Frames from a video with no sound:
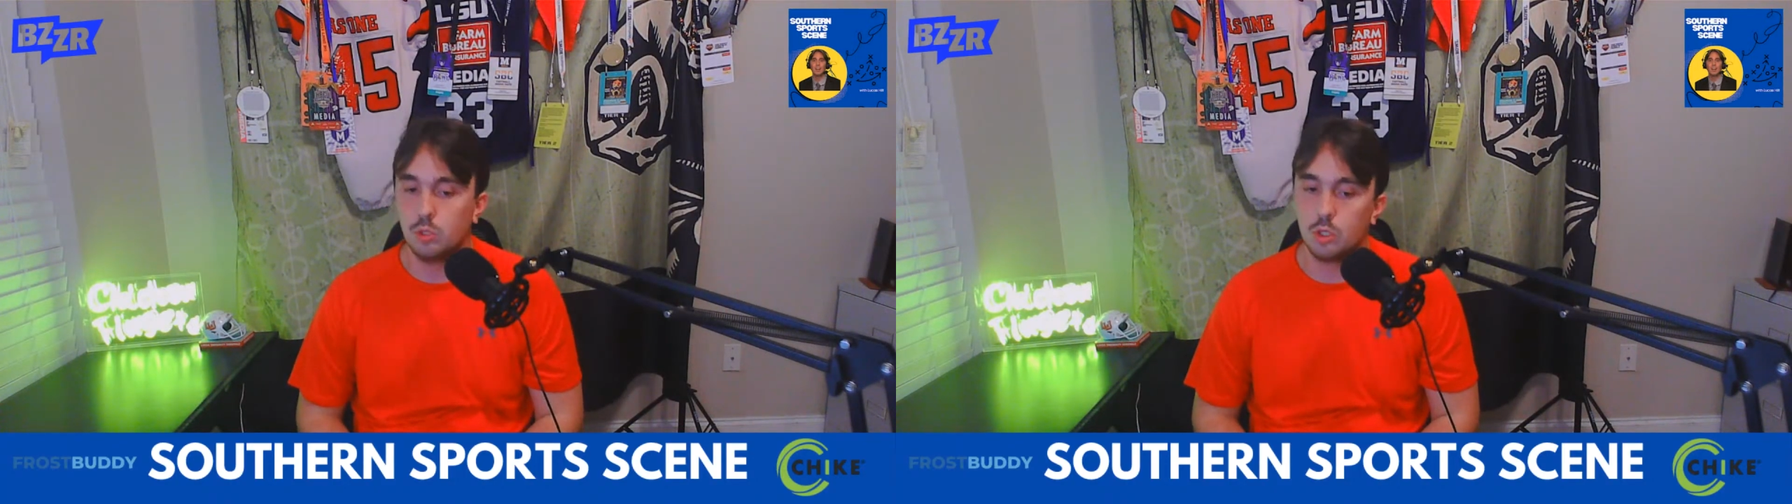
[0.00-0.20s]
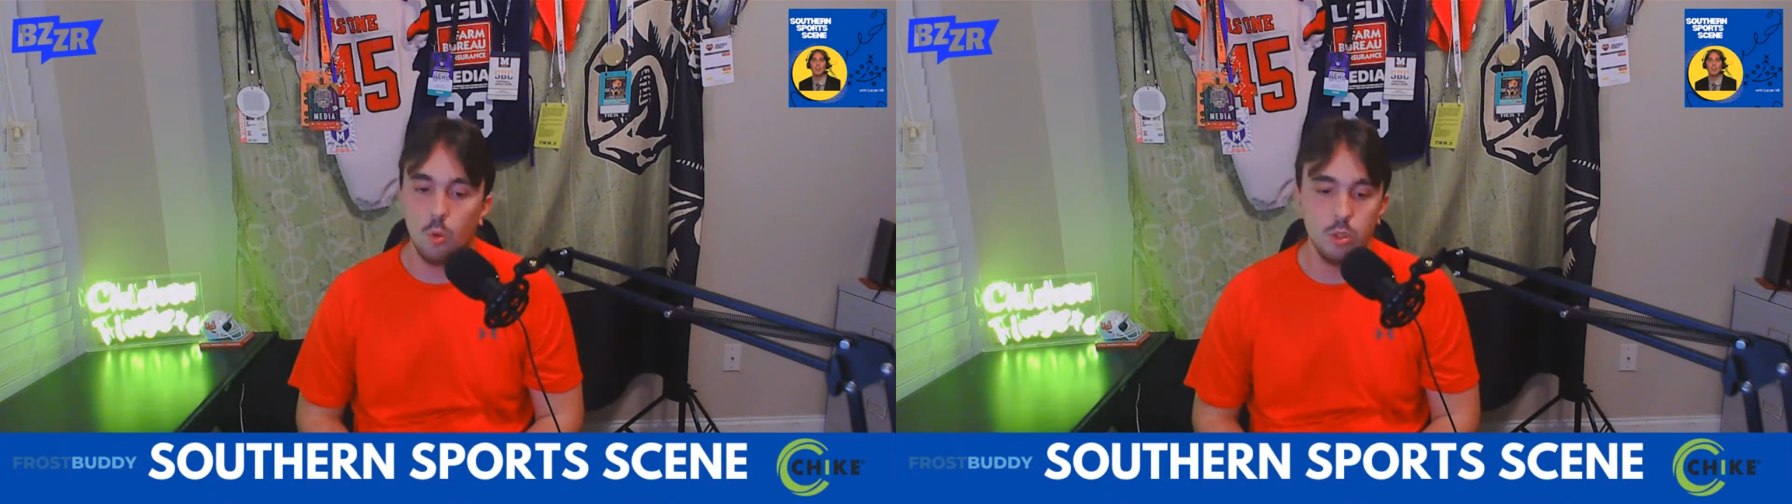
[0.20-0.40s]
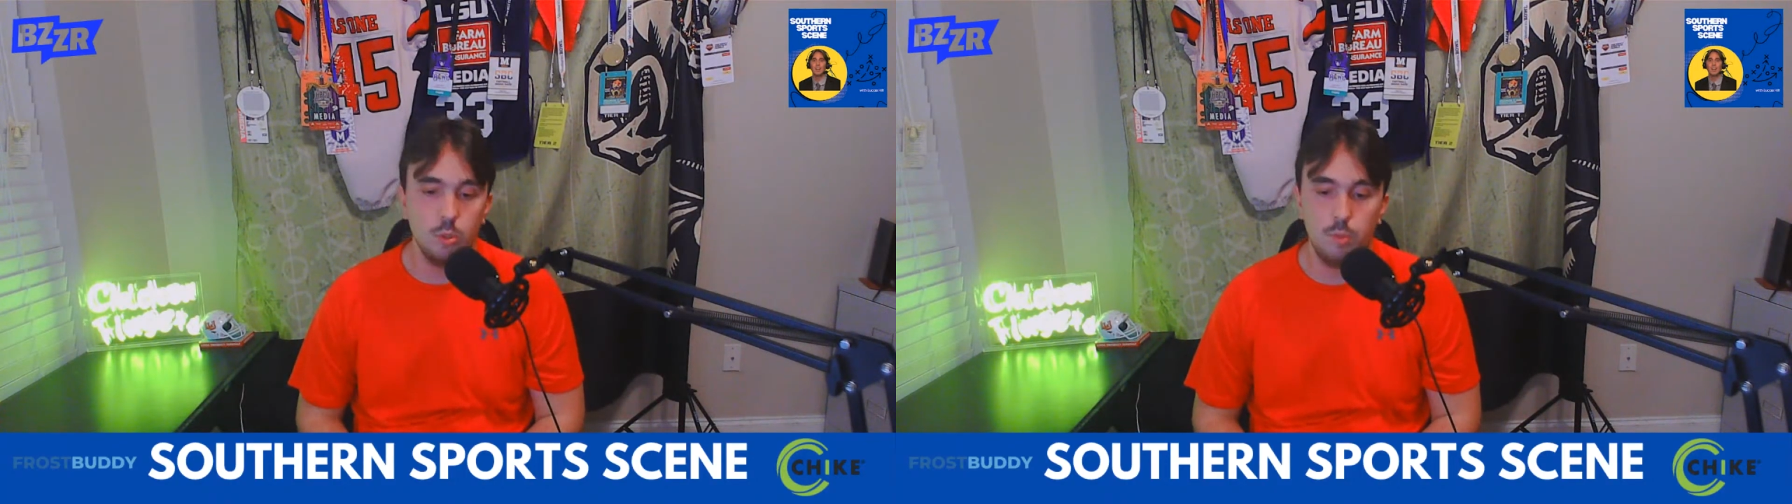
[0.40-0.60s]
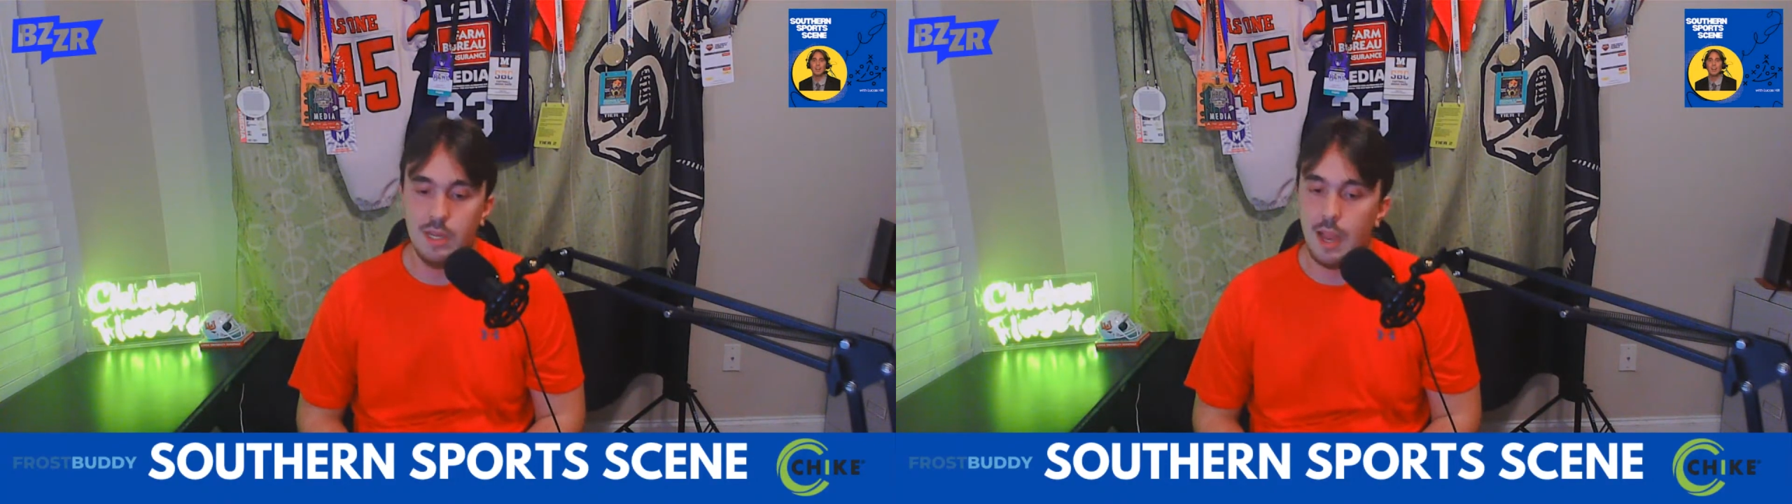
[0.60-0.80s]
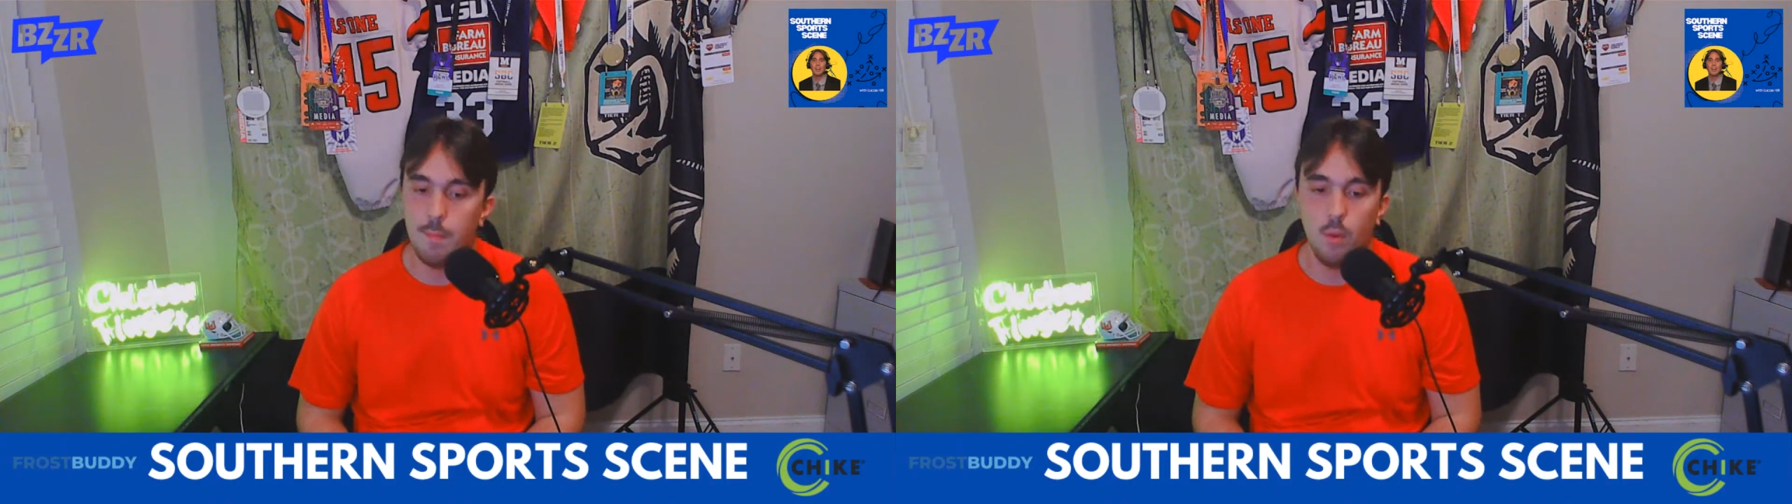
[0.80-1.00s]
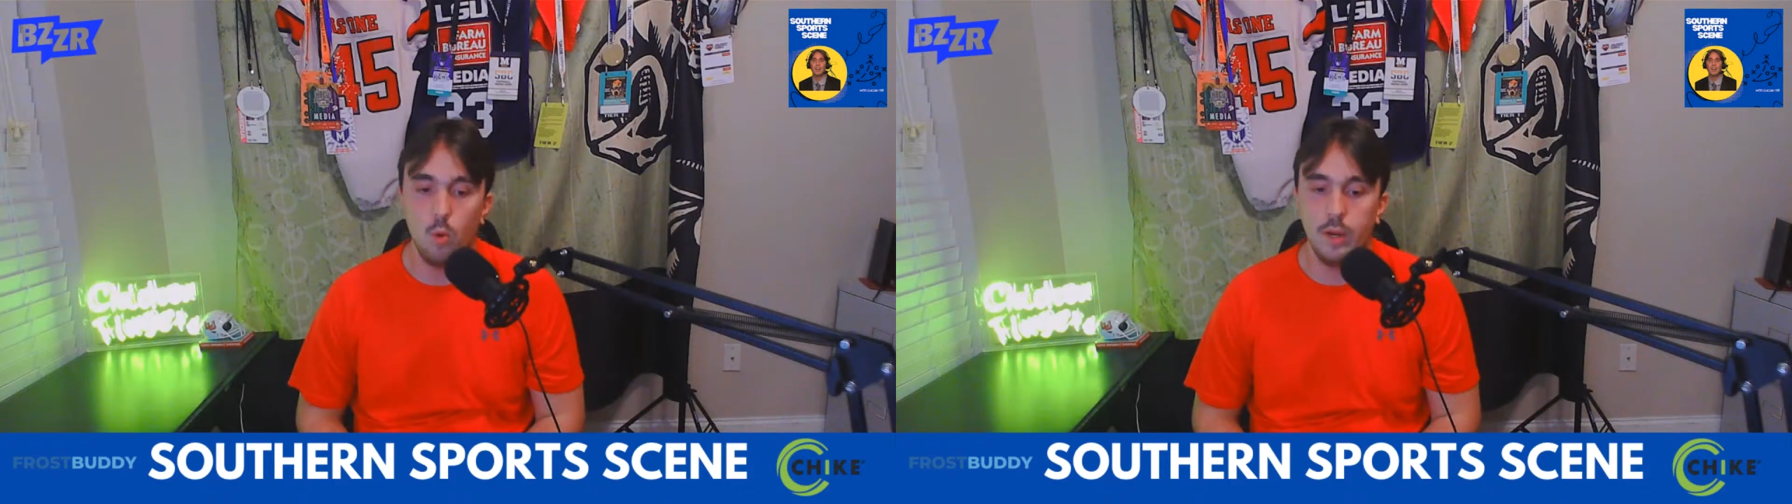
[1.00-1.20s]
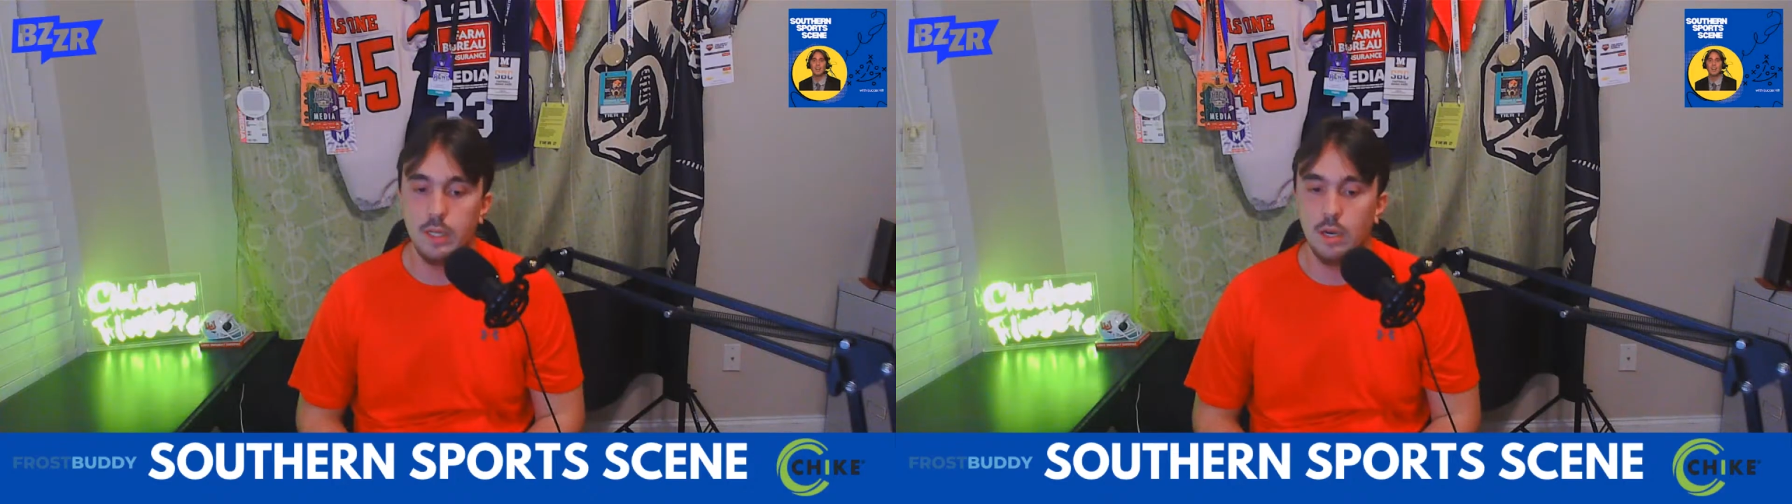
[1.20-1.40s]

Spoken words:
going to be a point